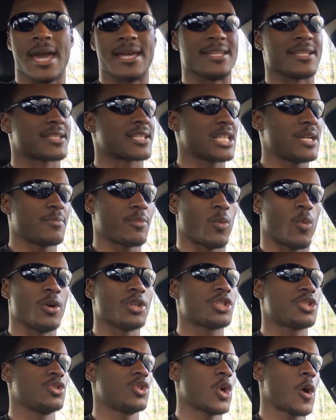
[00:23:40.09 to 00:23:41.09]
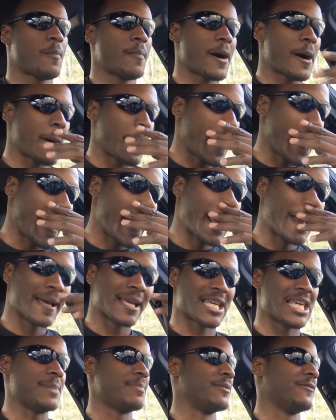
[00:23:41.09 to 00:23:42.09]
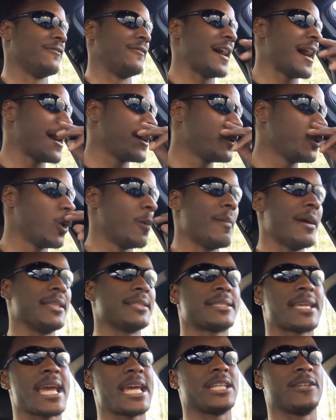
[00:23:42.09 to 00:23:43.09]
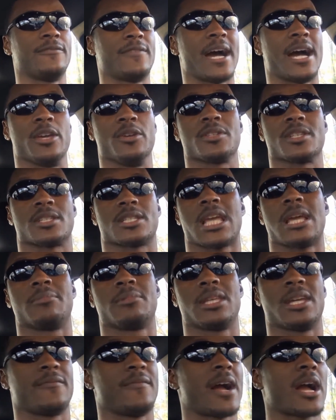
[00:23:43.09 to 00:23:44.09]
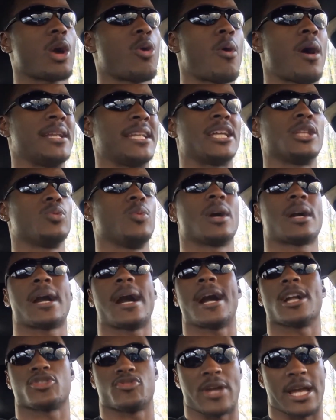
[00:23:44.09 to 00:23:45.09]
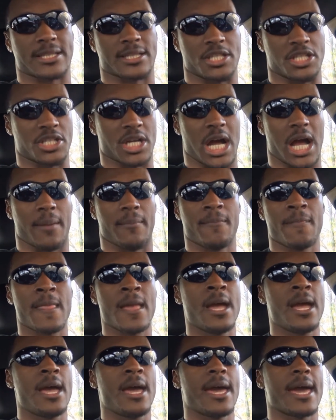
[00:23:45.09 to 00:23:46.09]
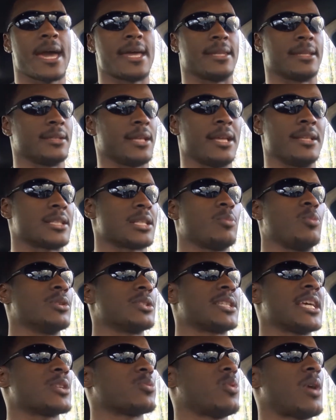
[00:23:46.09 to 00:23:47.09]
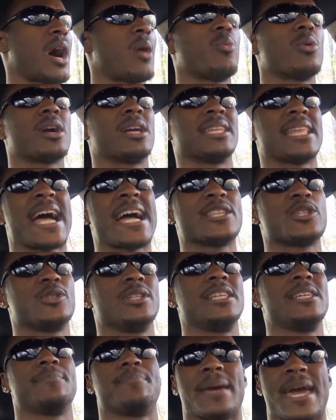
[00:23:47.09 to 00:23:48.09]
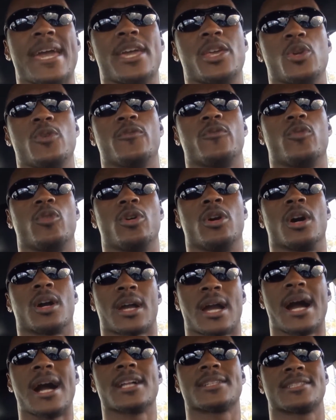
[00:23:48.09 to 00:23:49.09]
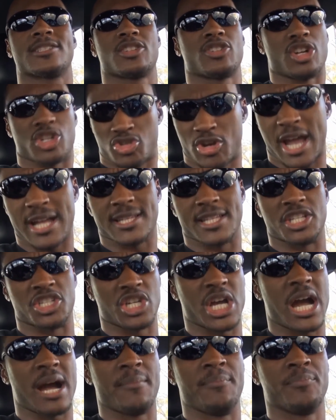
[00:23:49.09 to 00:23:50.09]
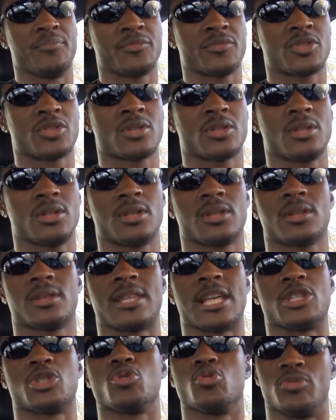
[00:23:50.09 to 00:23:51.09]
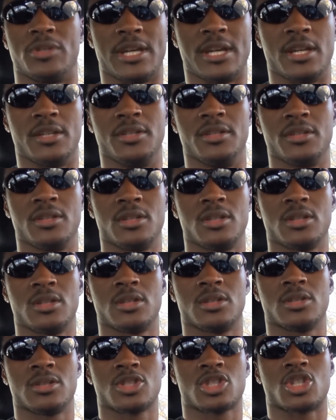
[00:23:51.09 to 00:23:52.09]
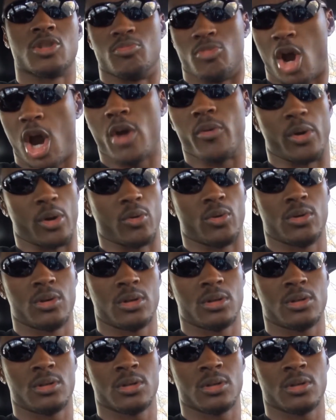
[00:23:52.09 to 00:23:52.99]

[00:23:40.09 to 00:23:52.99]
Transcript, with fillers: And it's simple. Once you know about keeping value or maintaining value, it's the same thing if I go out and I do a contracting job, and, and someone says, well, I will gladly pay you for a contracting job that you did tomorrow,